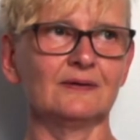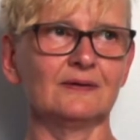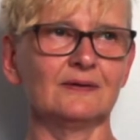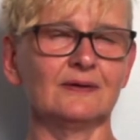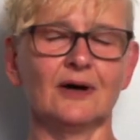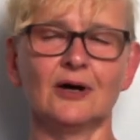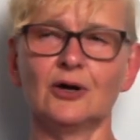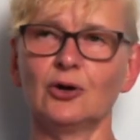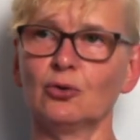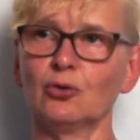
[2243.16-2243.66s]

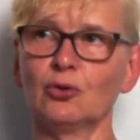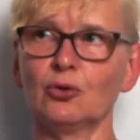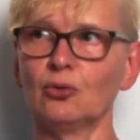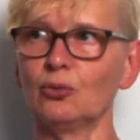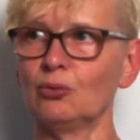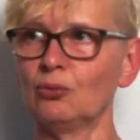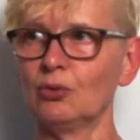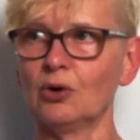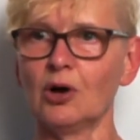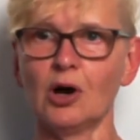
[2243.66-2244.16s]
I don't
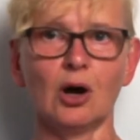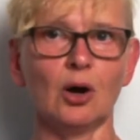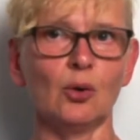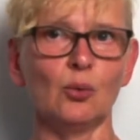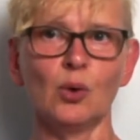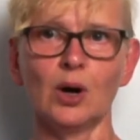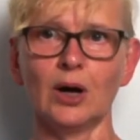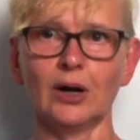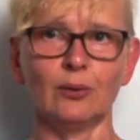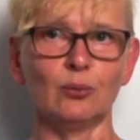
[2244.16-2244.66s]
know how
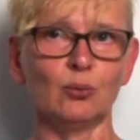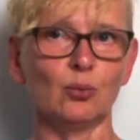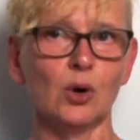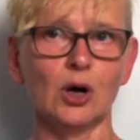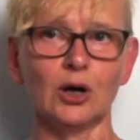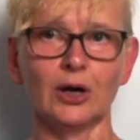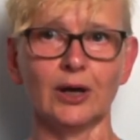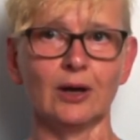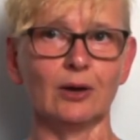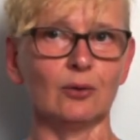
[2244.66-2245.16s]
and
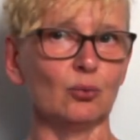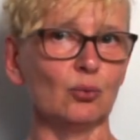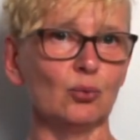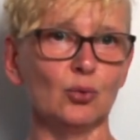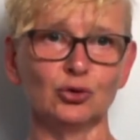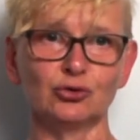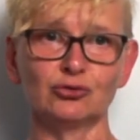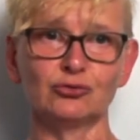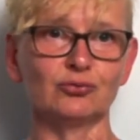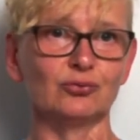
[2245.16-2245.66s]
why
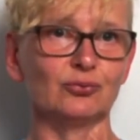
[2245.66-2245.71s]
or